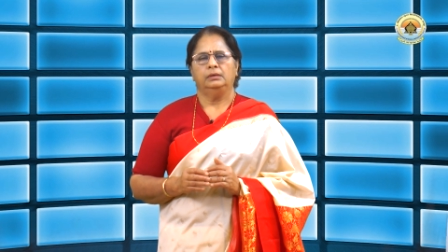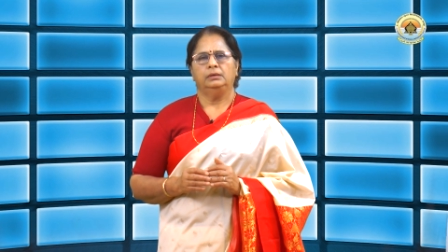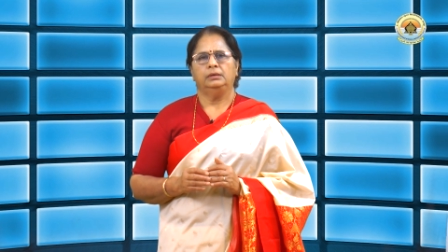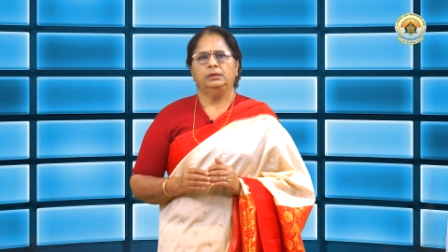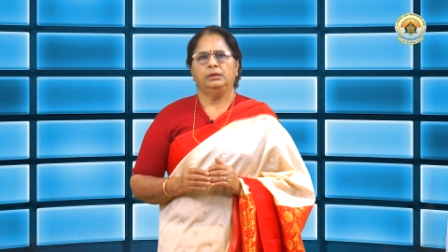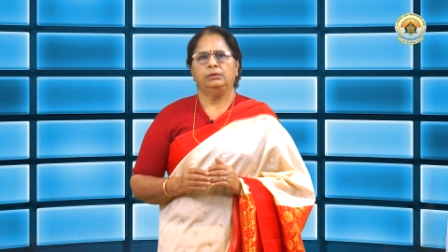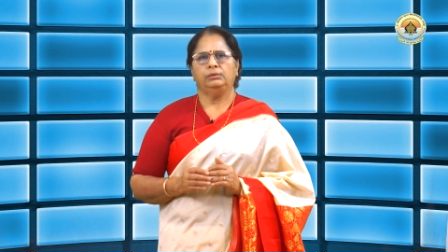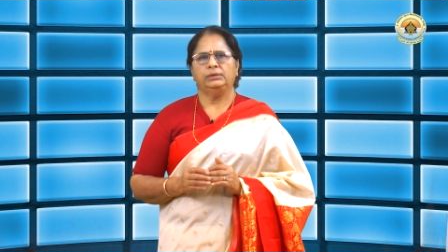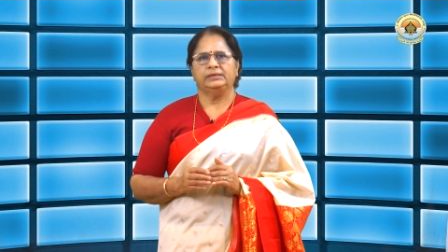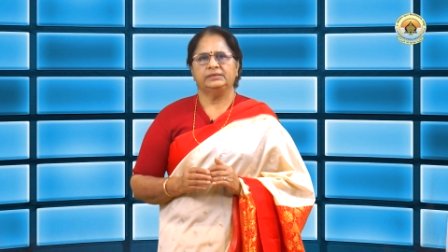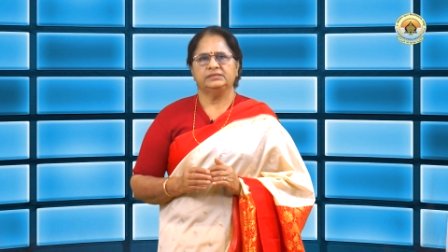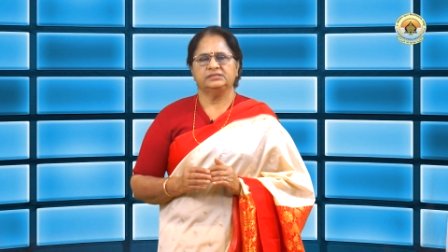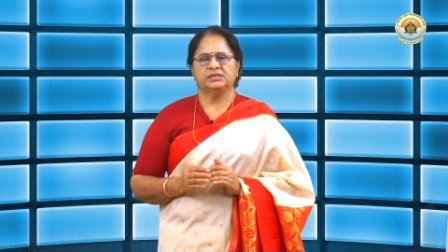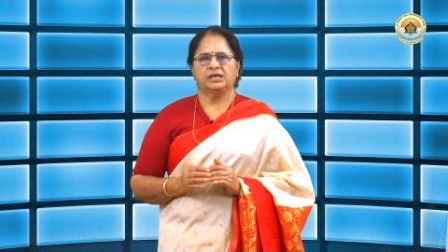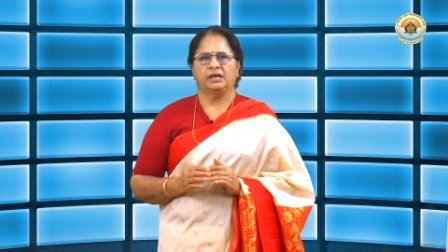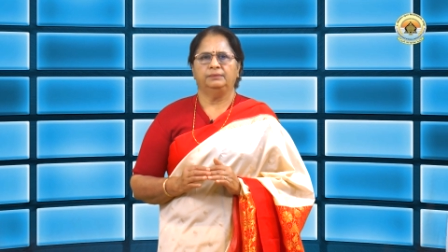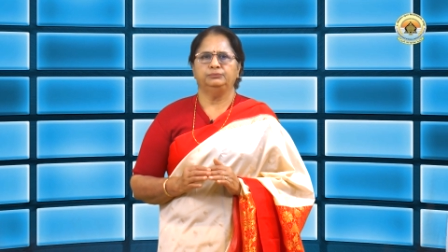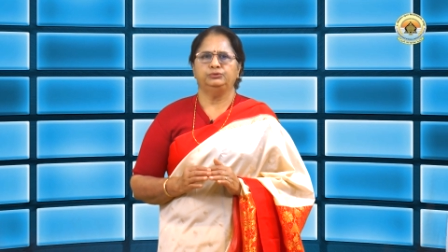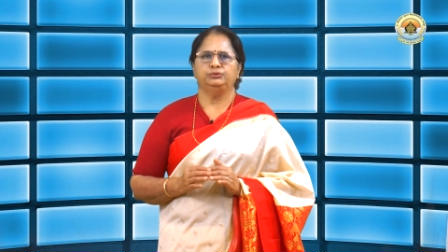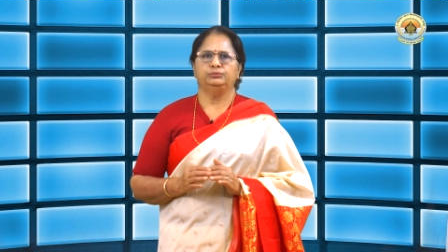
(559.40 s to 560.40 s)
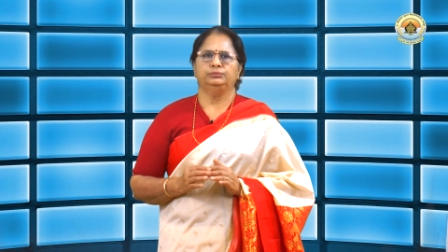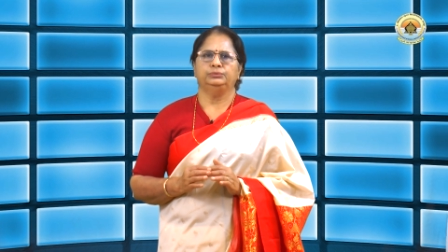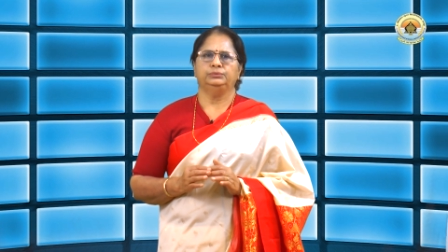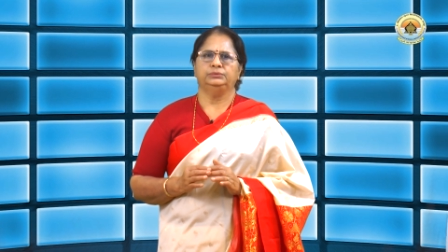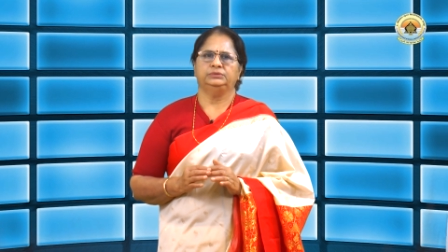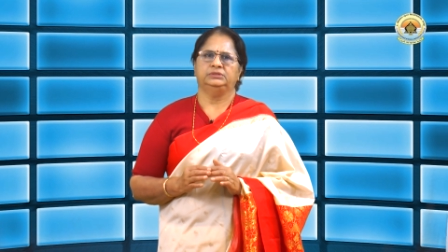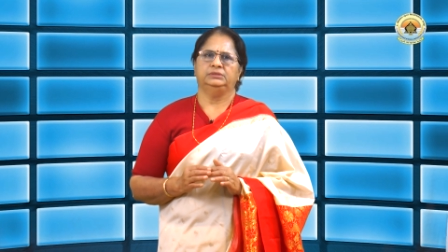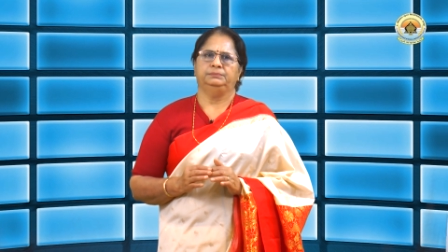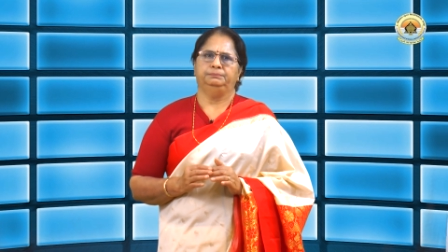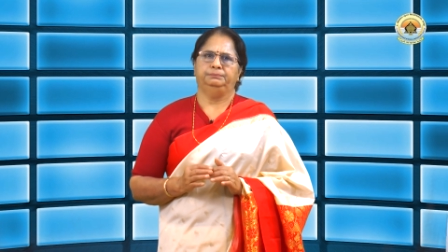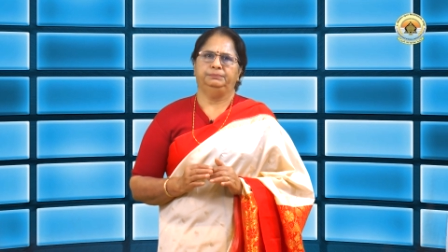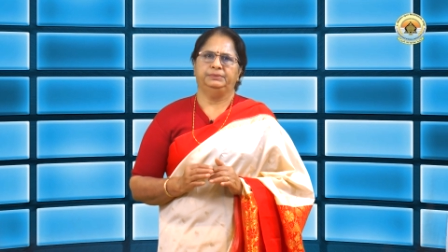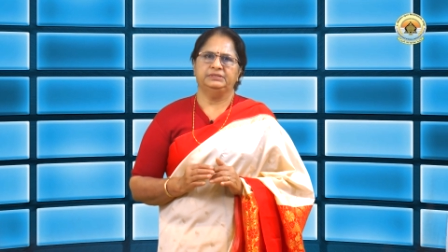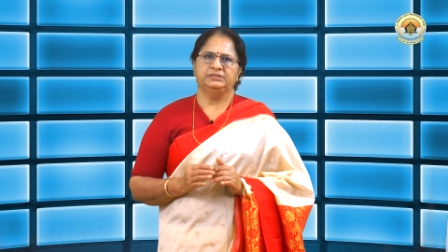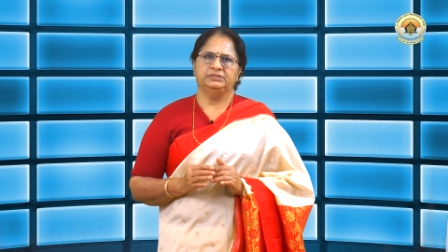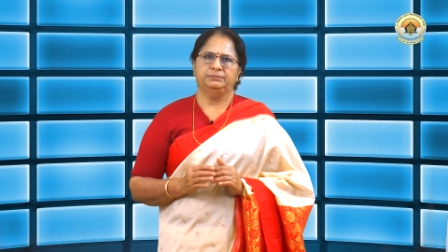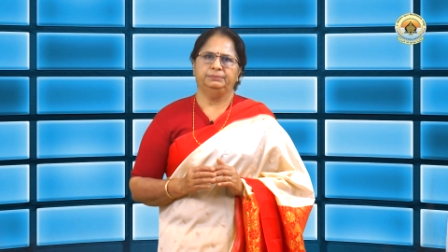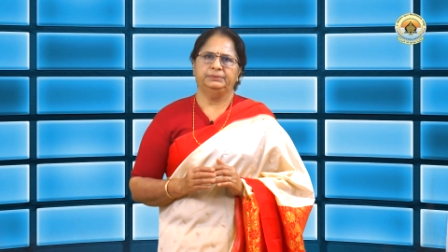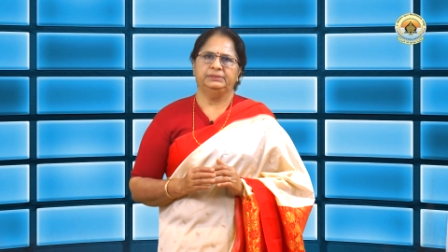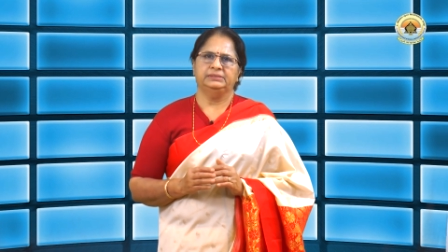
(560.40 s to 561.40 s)
Now, let us come to some
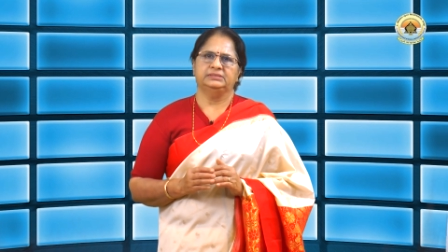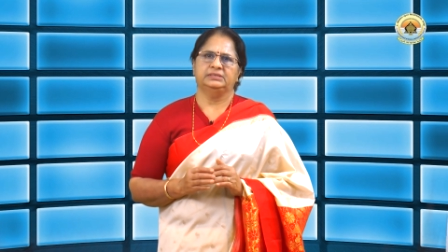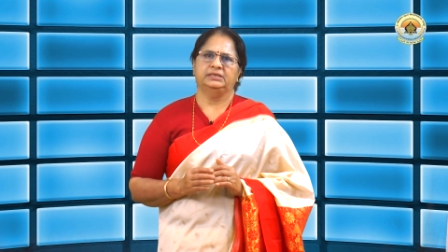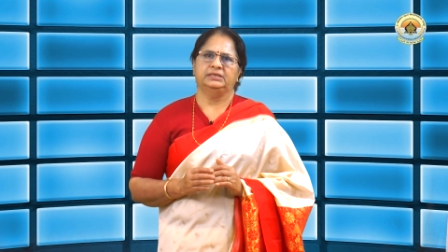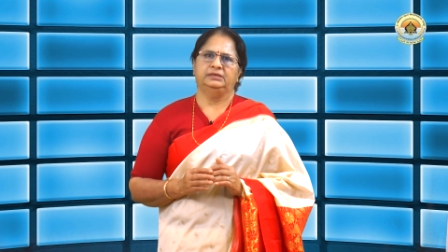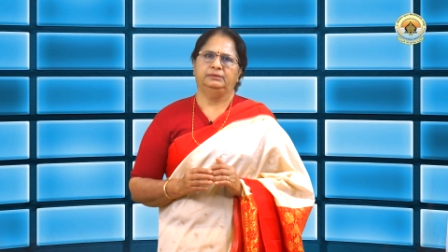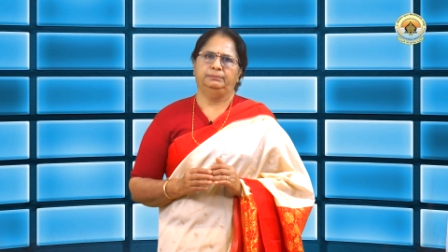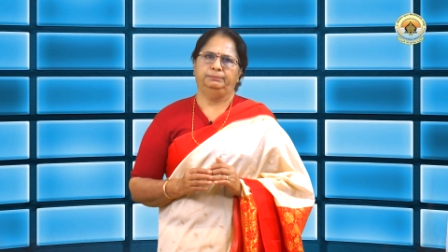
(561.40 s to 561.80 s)
principles and